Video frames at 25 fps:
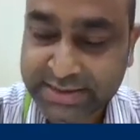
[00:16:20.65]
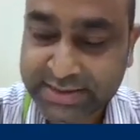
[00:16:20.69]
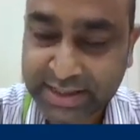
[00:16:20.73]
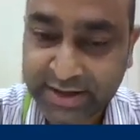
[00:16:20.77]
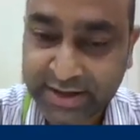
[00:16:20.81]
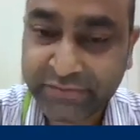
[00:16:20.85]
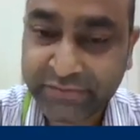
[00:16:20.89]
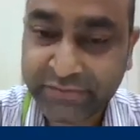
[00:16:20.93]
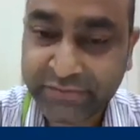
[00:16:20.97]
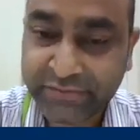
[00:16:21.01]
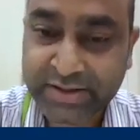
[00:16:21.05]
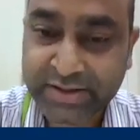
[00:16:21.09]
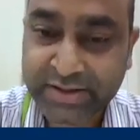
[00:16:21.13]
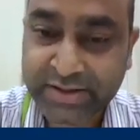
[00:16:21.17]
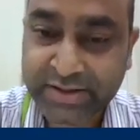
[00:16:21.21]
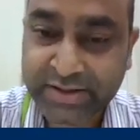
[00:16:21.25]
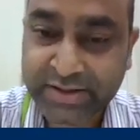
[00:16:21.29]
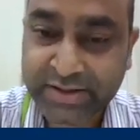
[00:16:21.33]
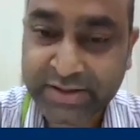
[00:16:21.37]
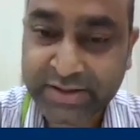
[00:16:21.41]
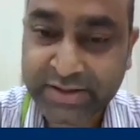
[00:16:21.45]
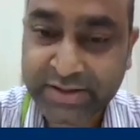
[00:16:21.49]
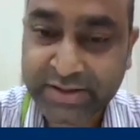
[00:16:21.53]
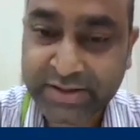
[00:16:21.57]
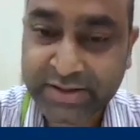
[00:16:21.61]
reference
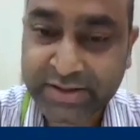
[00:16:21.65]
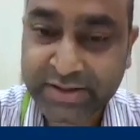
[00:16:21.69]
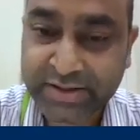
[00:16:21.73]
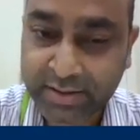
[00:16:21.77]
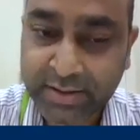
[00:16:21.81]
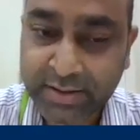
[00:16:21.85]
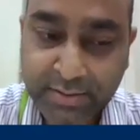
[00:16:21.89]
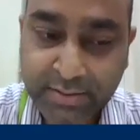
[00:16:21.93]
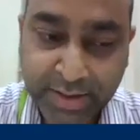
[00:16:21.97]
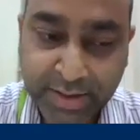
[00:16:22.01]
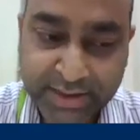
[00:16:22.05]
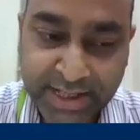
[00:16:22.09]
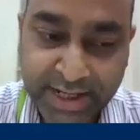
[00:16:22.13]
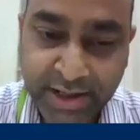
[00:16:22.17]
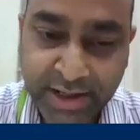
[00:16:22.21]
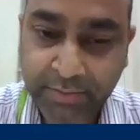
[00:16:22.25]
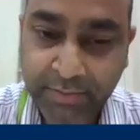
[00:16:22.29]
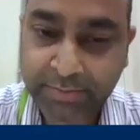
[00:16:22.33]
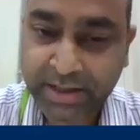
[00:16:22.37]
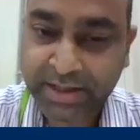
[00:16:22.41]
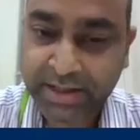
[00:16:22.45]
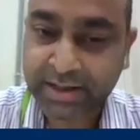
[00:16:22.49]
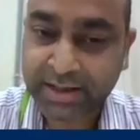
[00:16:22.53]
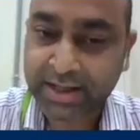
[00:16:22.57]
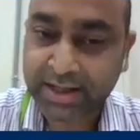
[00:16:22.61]
at the end of
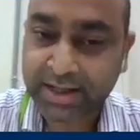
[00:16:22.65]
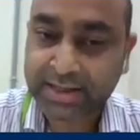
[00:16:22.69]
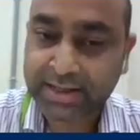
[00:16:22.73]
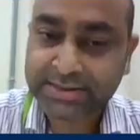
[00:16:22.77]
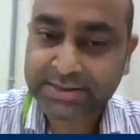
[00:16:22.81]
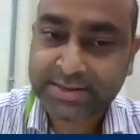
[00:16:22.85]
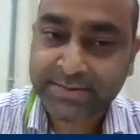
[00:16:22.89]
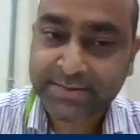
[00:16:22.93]
my class.